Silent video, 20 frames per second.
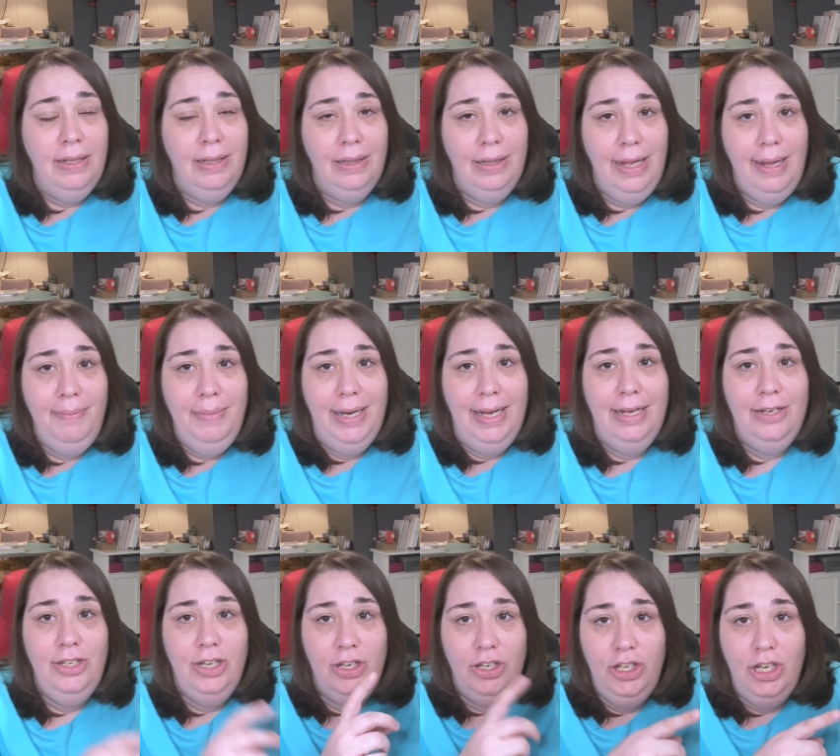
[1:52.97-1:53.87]
limited
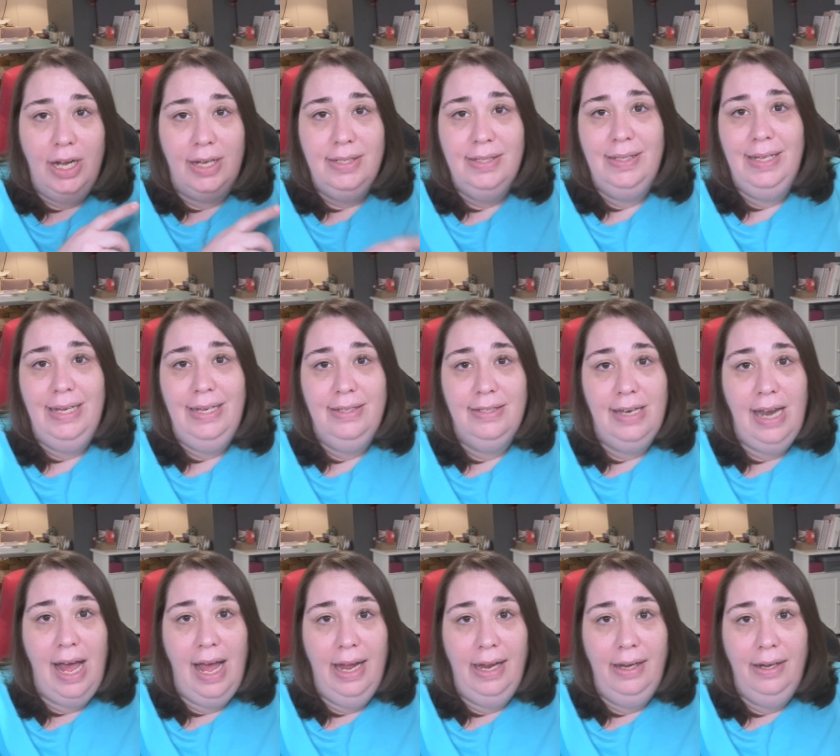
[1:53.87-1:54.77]
to just these
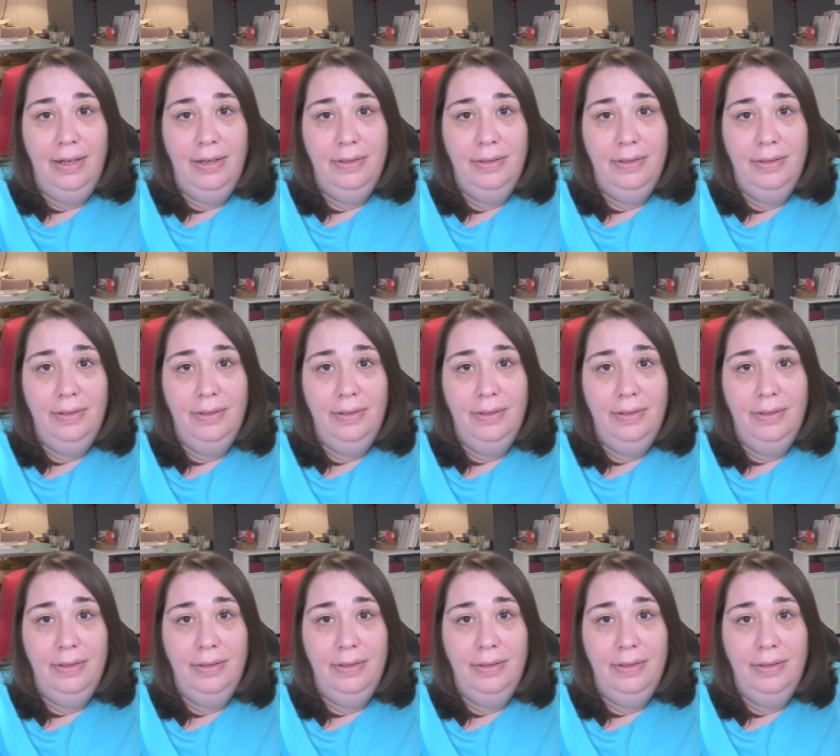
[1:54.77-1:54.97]
9.